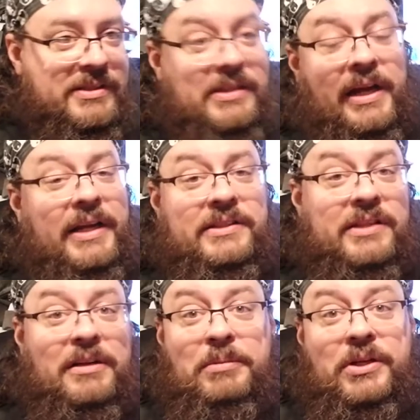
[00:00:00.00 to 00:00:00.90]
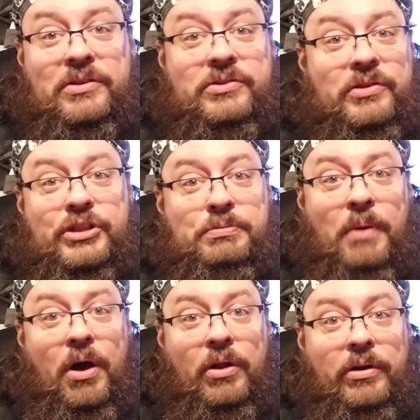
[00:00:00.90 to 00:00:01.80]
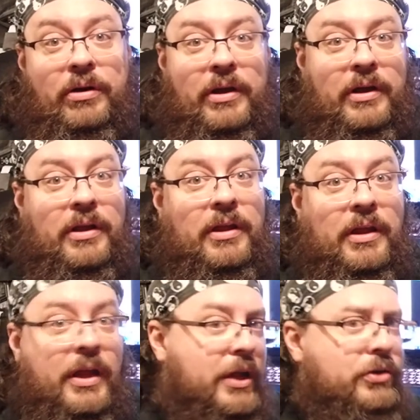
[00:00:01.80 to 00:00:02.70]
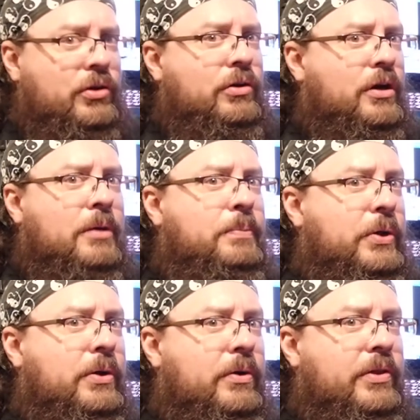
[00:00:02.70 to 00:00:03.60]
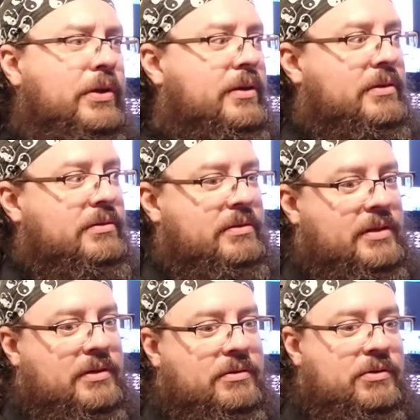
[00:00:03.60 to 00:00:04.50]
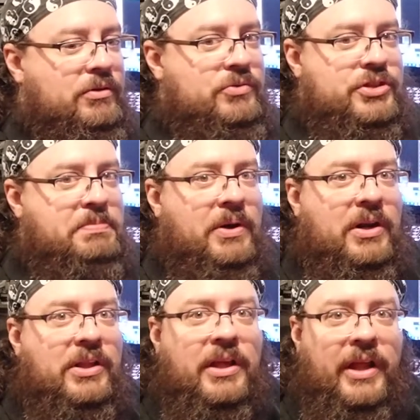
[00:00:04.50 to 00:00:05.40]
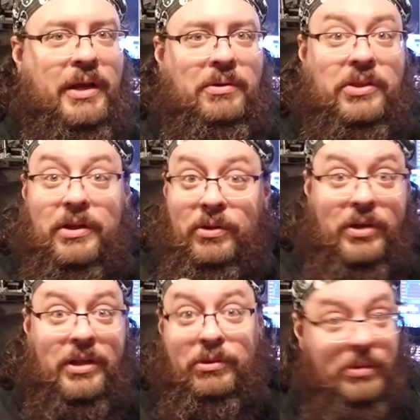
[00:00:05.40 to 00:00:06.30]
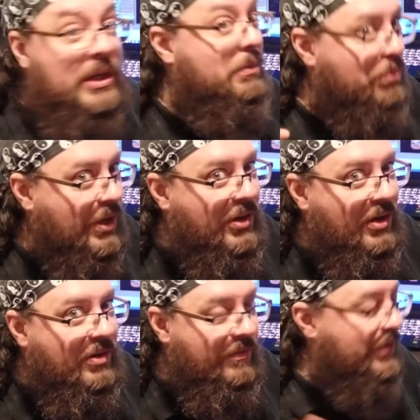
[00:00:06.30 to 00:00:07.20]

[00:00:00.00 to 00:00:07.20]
is 9 centimeters or smaller into your computer that you can then do just about anything you like with, including 3D print it,